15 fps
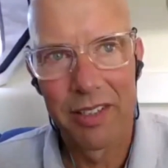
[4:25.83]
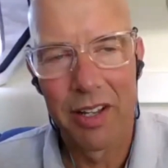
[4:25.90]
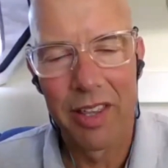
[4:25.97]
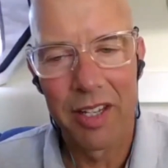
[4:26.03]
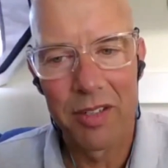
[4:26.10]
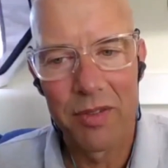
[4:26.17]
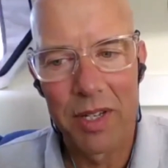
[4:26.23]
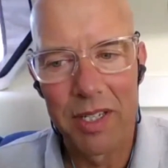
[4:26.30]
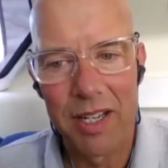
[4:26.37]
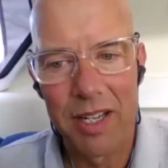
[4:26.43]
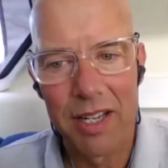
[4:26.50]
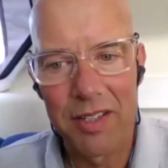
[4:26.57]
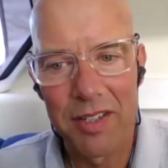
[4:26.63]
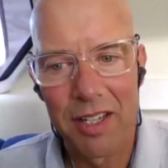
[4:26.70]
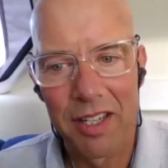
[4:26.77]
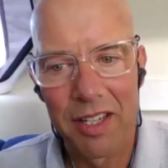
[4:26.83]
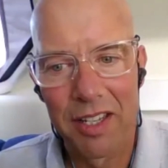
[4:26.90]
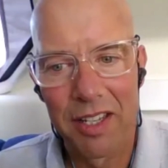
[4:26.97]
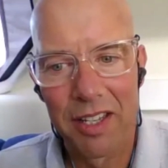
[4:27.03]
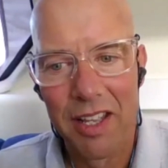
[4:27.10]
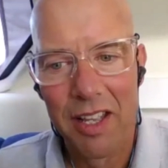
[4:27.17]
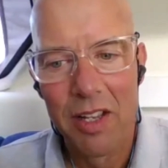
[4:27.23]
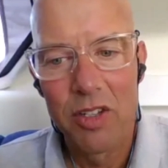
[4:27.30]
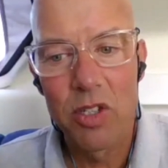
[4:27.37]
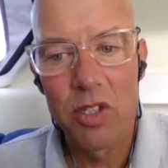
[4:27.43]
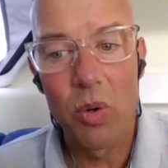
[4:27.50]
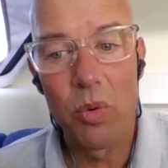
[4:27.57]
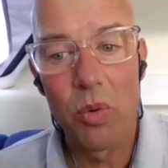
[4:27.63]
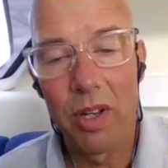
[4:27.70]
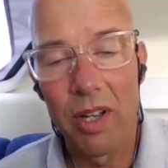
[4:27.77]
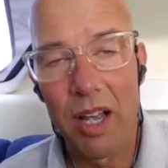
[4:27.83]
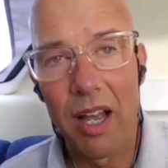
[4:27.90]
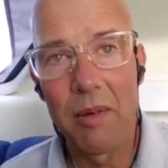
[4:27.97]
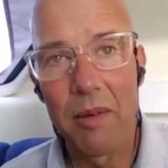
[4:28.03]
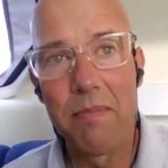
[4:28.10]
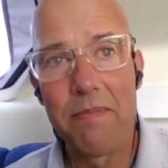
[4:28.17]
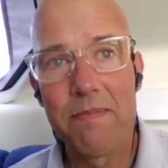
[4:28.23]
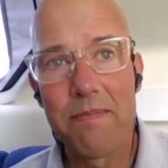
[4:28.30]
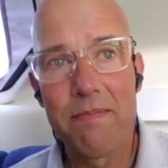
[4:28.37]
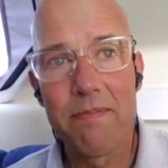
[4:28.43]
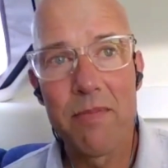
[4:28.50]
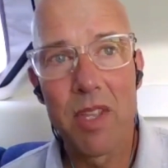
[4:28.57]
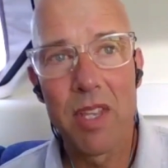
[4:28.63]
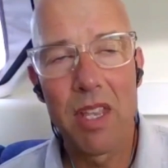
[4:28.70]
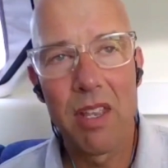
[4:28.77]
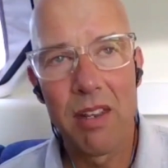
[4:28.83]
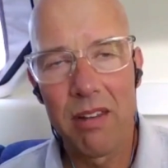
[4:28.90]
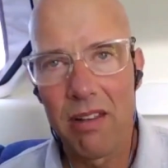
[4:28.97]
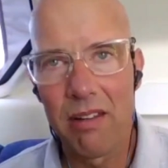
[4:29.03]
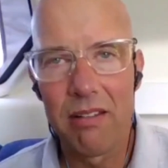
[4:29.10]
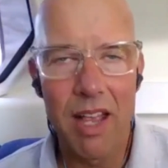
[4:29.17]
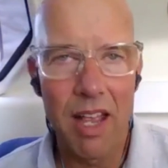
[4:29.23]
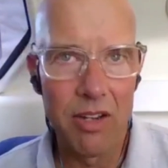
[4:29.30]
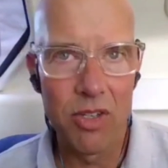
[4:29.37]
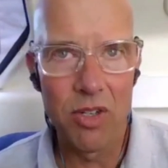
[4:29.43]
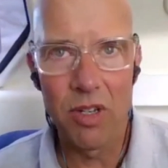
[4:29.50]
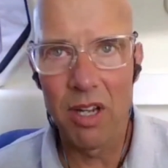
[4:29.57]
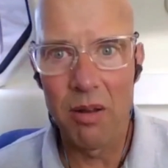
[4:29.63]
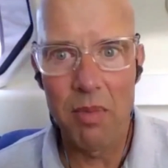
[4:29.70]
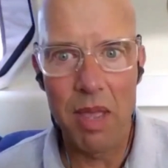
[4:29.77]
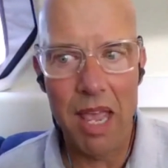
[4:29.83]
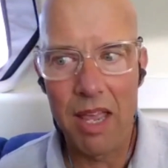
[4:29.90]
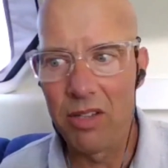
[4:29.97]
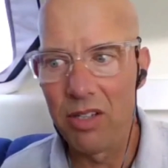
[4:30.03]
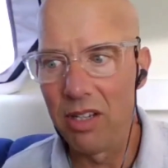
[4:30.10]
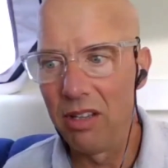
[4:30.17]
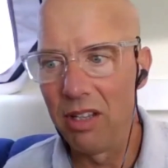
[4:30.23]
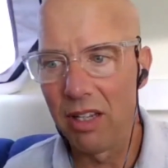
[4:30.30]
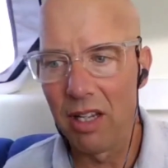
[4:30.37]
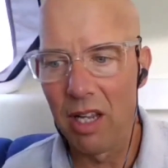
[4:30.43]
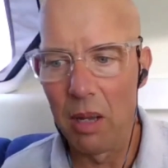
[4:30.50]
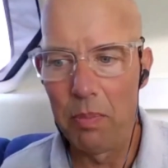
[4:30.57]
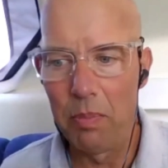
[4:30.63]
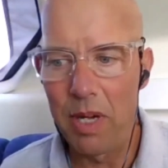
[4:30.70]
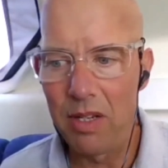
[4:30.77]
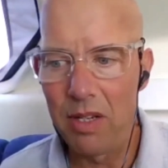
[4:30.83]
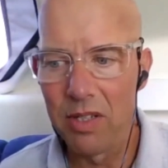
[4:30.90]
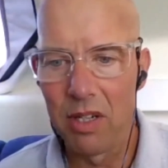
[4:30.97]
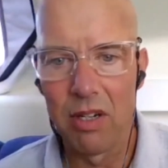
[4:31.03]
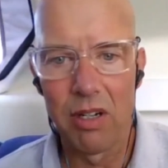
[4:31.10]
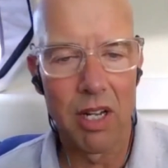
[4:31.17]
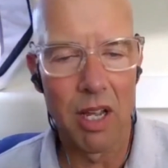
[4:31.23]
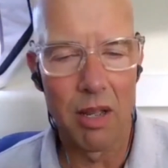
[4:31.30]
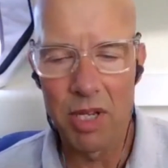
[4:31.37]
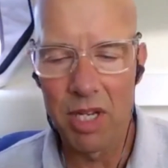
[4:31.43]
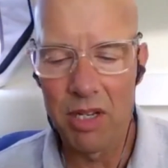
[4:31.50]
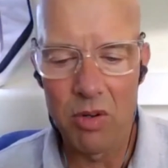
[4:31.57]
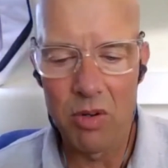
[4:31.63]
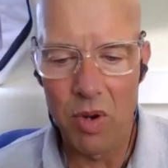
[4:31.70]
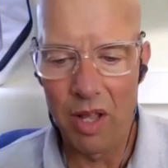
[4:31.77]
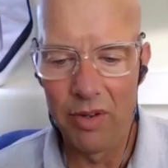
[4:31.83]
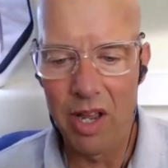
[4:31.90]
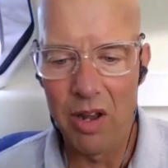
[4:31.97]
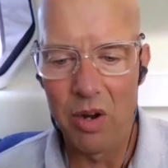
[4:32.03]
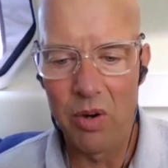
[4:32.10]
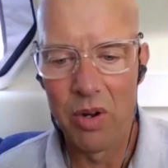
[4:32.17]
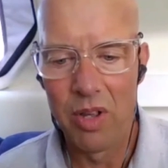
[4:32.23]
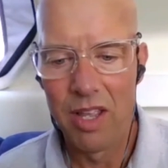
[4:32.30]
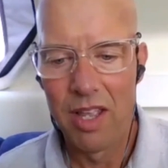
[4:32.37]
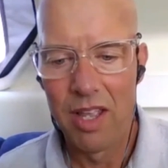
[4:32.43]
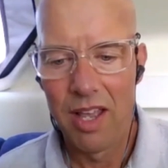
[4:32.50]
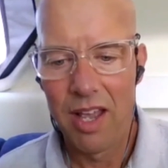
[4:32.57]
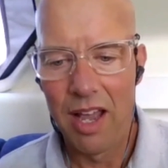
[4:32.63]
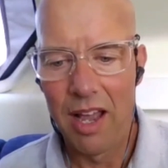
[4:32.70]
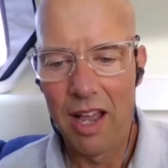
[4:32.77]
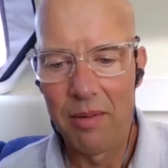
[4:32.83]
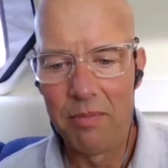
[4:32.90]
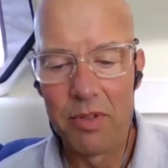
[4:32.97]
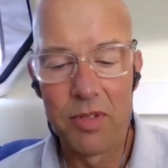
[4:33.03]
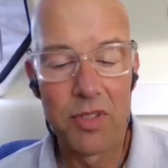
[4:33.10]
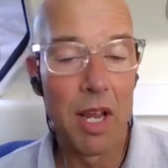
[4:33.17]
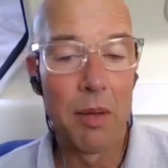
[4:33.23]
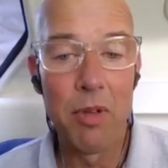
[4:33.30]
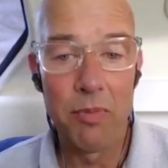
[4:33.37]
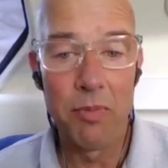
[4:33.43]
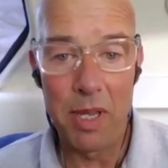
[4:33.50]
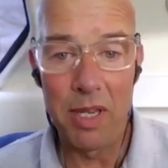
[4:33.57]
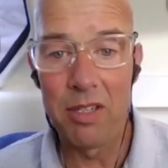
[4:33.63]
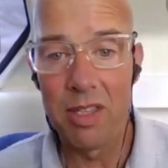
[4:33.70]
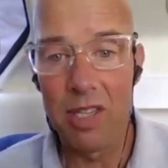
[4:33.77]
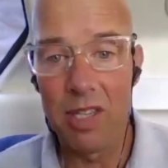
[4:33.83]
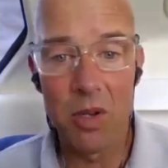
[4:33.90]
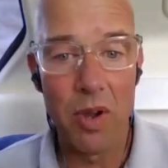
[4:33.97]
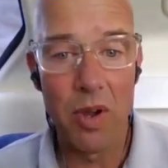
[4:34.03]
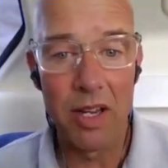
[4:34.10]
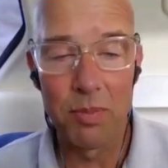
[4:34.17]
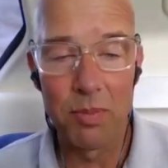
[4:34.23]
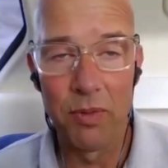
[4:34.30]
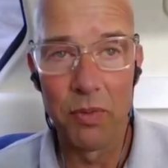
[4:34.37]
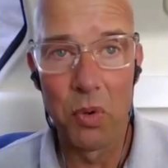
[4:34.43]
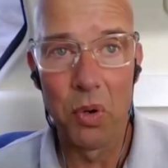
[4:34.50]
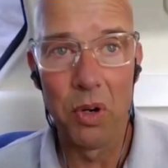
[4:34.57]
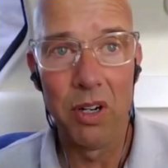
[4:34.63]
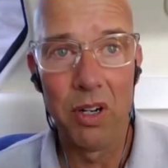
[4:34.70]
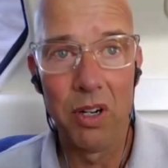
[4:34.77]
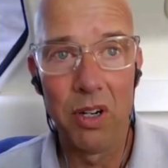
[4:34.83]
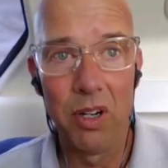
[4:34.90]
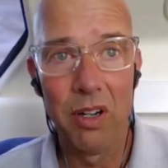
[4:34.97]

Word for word: No, that's fantastic. So as you can imagine, the companies that are coming, and you well know, some have been to the US before,